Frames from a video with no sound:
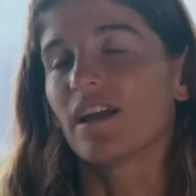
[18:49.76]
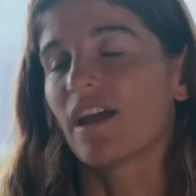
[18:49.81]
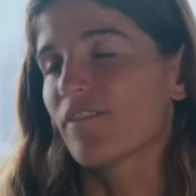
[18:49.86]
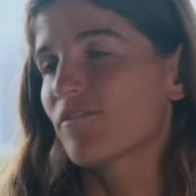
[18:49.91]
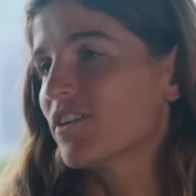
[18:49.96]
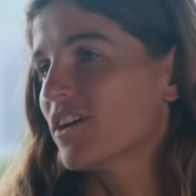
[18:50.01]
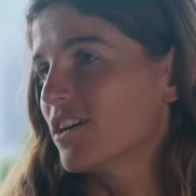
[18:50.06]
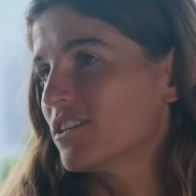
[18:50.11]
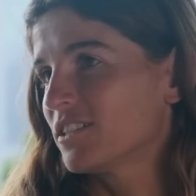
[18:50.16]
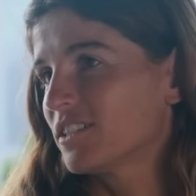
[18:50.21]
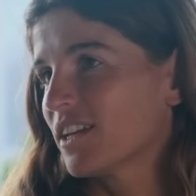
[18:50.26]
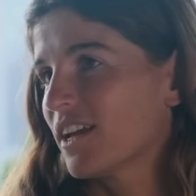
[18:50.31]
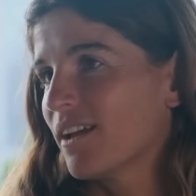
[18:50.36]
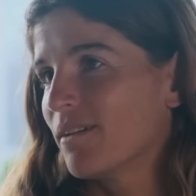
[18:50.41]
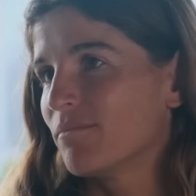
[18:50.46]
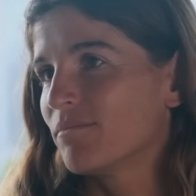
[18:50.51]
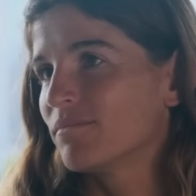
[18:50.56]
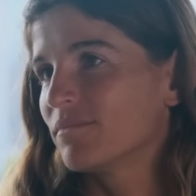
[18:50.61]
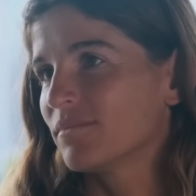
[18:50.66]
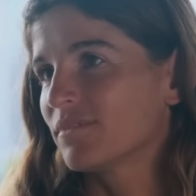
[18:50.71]
have a hard
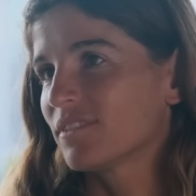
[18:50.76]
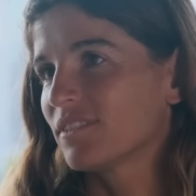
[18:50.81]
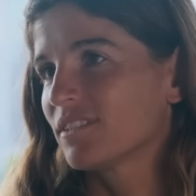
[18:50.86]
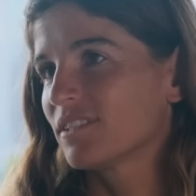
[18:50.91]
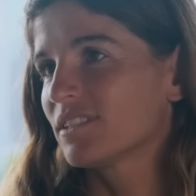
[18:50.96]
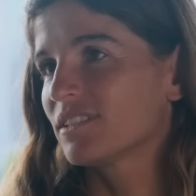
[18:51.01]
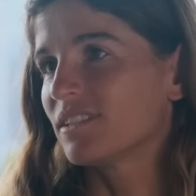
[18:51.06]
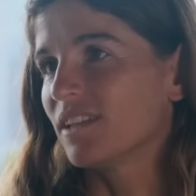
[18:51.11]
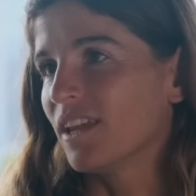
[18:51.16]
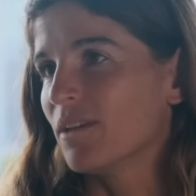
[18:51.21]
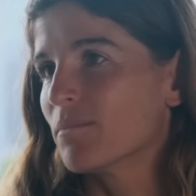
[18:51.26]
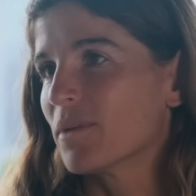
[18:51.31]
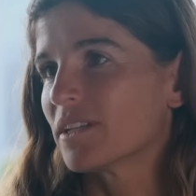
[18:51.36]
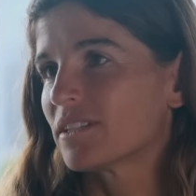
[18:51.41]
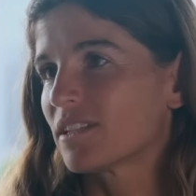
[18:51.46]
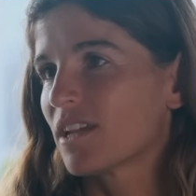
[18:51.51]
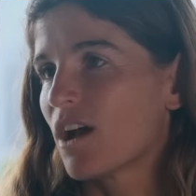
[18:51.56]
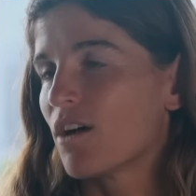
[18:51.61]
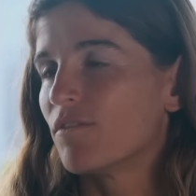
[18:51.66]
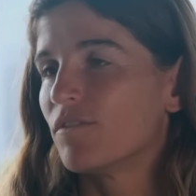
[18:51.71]
time seeing
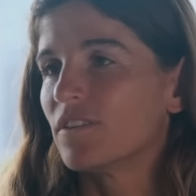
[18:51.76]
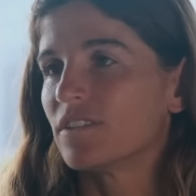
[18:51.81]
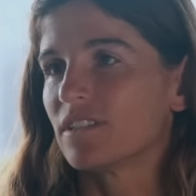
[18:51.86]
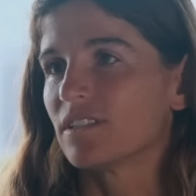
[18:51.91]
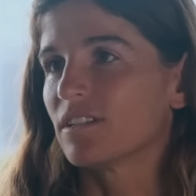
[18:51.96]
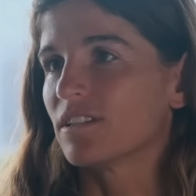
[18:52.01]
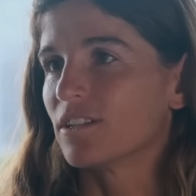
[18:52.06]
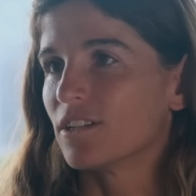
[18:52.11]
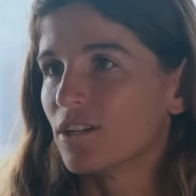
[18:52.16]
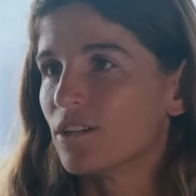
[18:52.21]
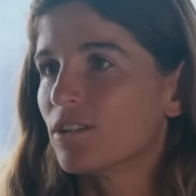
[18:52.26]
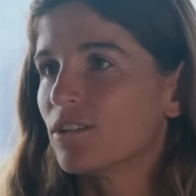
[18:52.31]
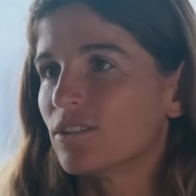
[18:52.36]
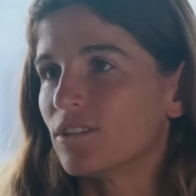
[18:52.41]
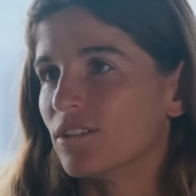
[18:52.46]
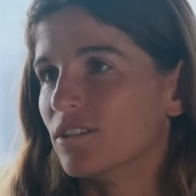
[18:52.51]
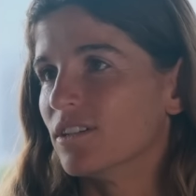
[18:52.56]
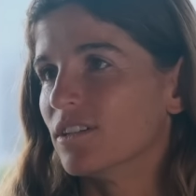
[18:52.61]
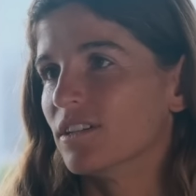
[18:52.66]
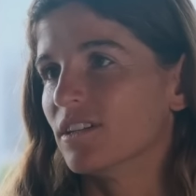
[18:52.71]
myself as a
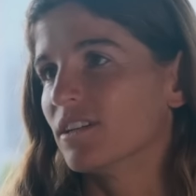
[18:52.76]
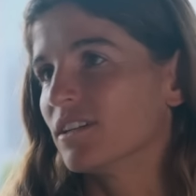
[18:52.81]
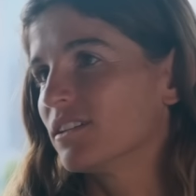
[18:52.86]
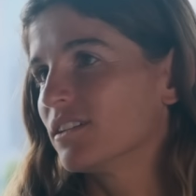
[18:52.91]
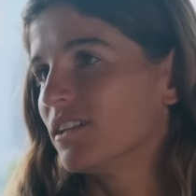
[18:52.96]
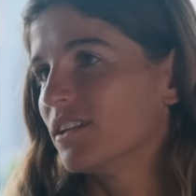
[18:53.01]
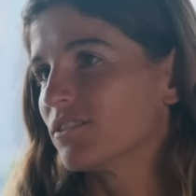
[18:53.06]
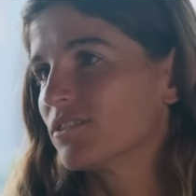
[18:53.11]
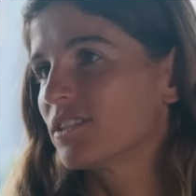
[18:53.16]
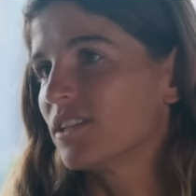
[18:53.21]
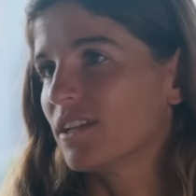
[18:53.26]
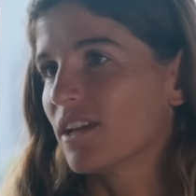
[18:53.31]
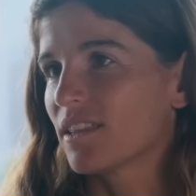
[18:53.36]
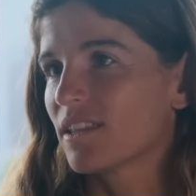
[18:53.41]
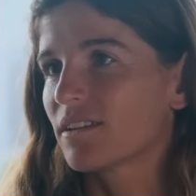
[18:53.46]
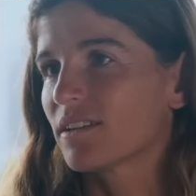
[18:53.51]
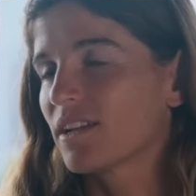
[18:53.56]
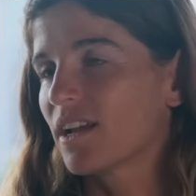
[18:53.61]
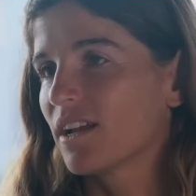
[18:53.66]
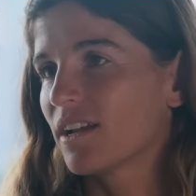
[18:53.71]
girl, or you know, seeing
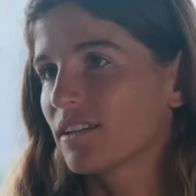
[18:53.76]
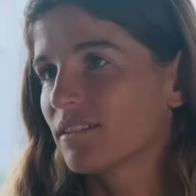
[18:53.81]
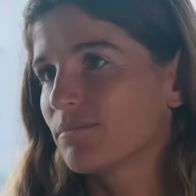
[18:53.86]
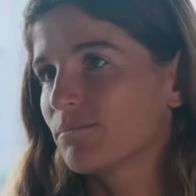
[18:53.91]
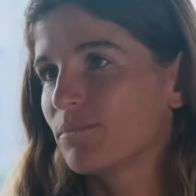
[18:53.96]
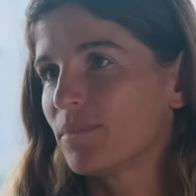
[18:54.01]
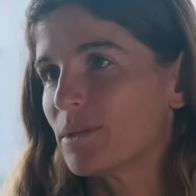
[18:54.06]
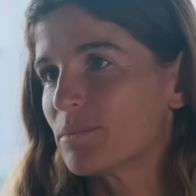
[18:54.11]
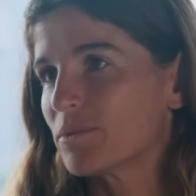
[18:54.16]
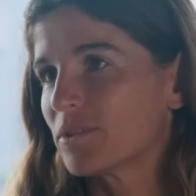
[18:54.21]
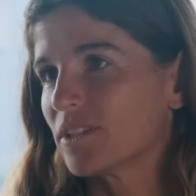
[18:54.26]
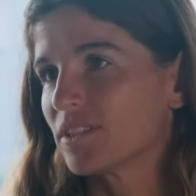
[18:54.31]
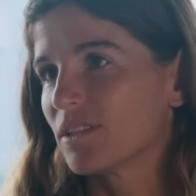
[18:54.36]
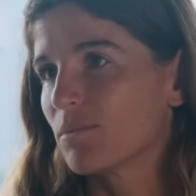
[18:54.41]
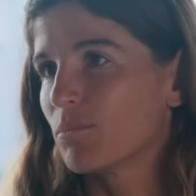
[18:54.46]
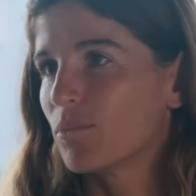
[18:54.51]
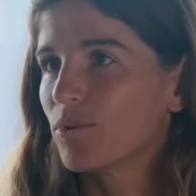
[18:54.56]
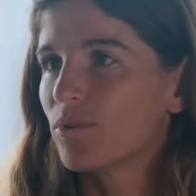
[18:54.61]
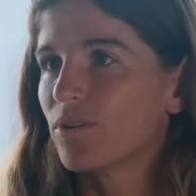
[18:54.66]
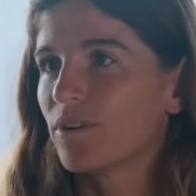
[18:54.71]
other people as
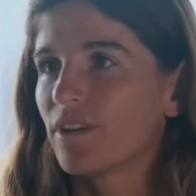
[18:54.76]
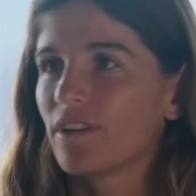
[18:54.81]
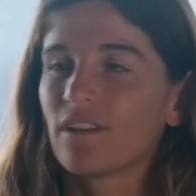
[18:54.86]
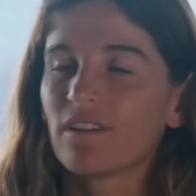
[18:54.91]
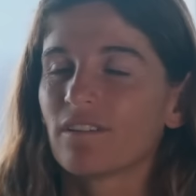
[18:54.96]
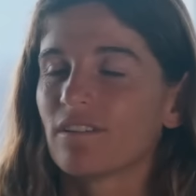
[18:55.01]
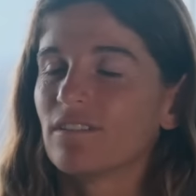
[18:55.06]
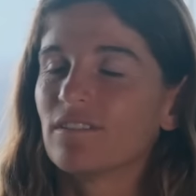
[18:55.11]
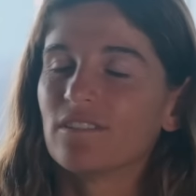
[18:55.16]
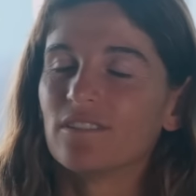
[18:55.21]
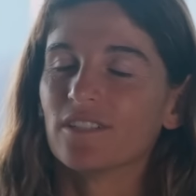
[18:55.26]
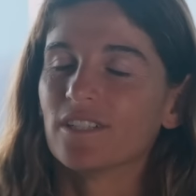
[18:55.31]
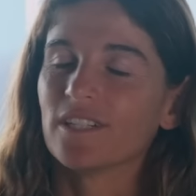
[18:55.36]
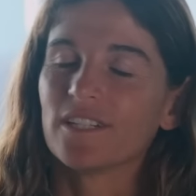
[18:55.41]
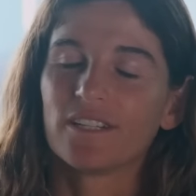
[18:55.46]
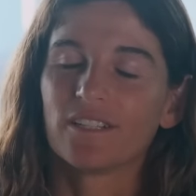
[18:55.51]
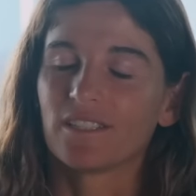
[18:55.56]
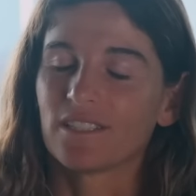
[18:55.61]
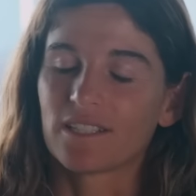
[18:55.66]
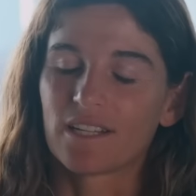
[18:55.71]
a boy or
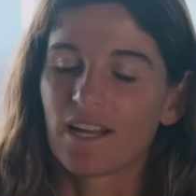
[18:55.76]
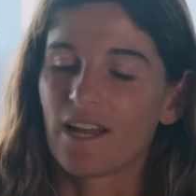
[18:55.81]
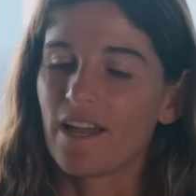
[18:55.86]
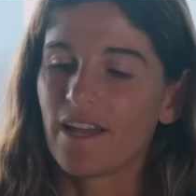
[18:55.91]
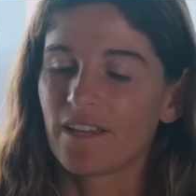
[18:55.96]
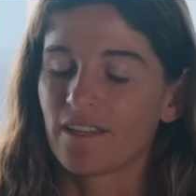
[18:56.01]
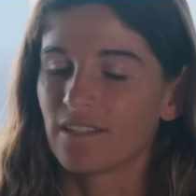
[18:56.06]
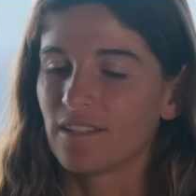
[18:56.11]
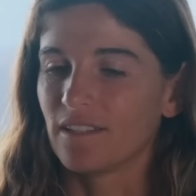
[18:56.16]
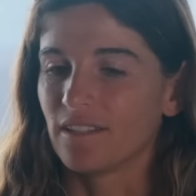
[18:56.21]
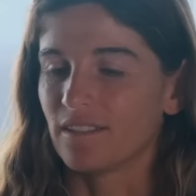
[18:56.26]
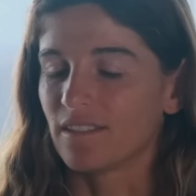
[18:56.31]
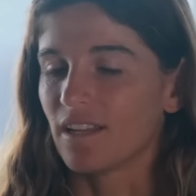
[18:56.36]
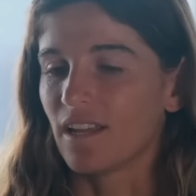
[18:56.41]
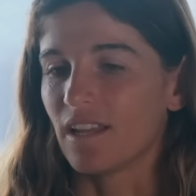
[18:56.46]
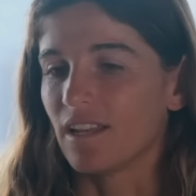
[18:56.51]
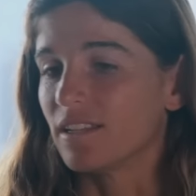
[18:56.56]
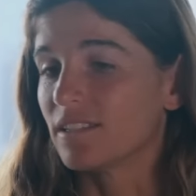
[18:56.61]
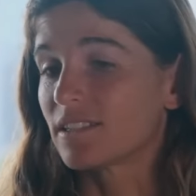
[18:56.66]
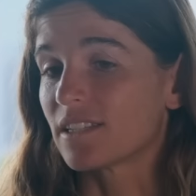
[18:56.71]
as a guy
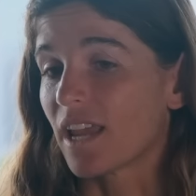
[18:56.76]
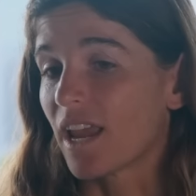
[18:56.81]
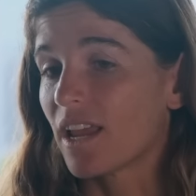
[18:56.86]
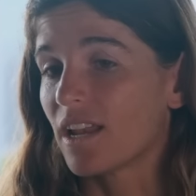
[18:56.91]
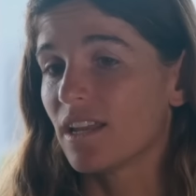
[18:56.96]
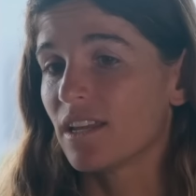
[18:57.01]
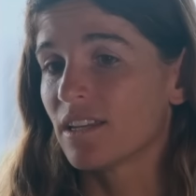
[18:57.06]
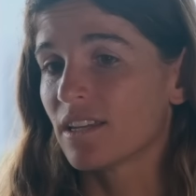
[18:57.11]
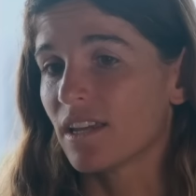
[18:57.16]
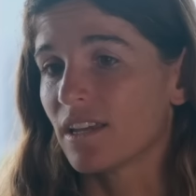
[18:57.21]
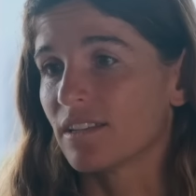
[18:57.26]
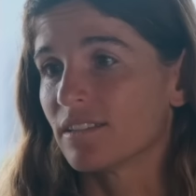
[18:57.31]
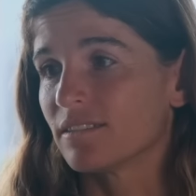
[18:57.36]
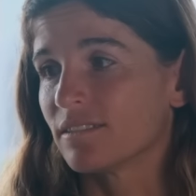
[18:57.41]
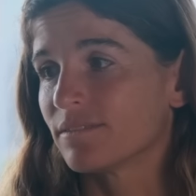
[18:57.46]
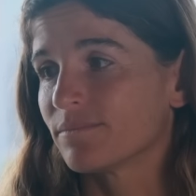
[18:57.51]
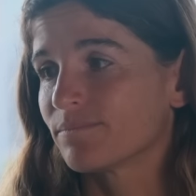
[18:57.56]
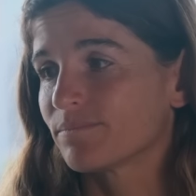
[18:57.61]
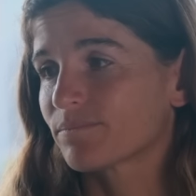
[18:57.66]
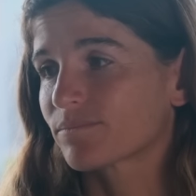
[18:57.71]
in sailing,
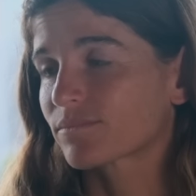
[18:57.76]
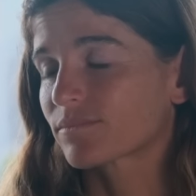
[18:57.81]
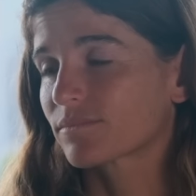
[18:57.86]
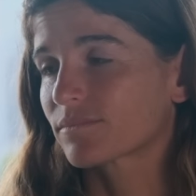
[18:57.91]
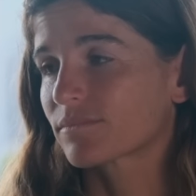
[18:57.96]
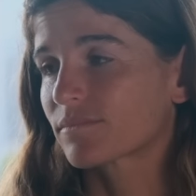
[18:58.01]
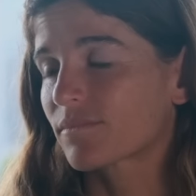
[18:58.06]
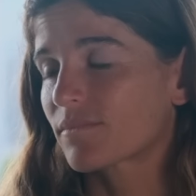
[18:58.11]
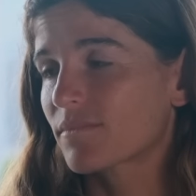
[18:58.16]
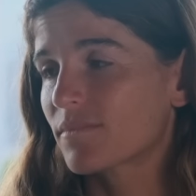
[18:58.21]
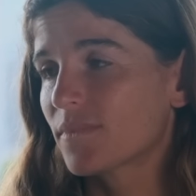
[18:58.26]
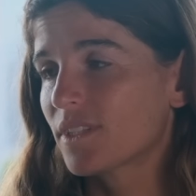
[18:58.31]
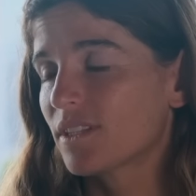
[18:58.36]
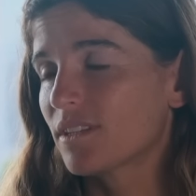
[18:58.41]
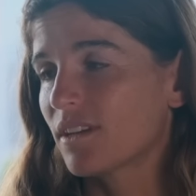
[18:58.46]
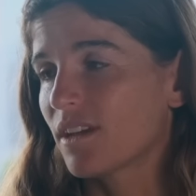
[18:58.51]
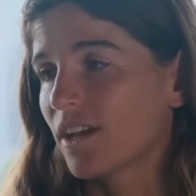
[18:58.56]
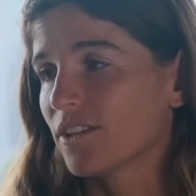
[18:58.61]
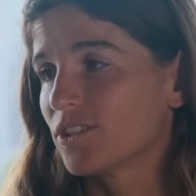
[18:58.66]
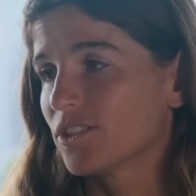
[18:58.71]
and
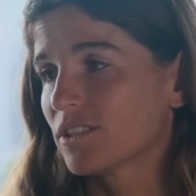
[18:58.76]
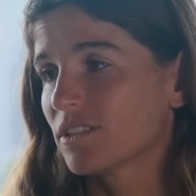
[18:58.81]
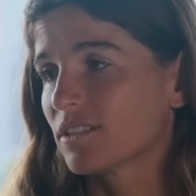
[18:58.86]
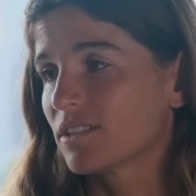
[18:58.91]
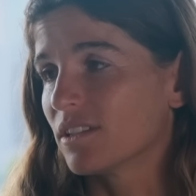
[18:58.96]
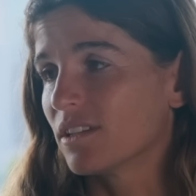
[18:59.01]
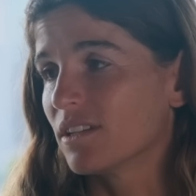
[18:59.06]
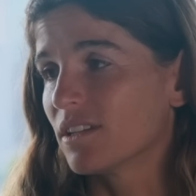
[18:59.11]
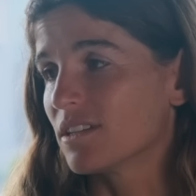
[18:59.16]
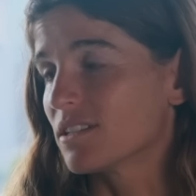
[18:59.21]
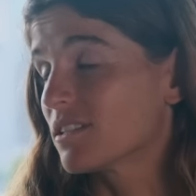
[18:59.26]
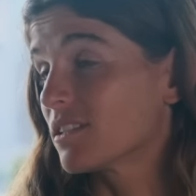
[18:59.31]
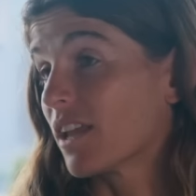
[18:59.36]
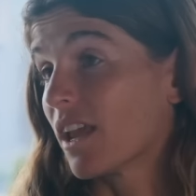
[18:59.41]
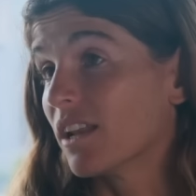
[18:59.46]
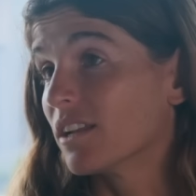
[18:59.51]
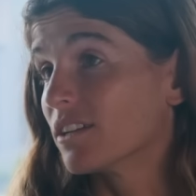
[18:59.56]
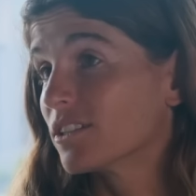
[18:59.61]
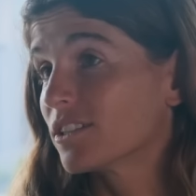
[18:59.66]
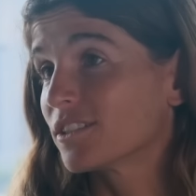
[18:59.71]
I just see as
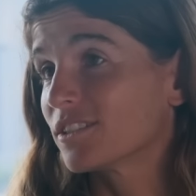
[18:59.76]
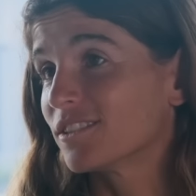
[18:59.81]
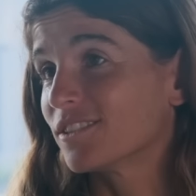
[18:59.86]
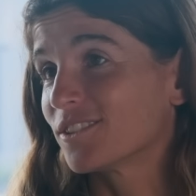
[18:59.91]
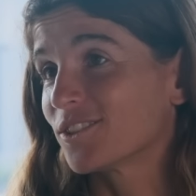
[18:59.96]
sailors.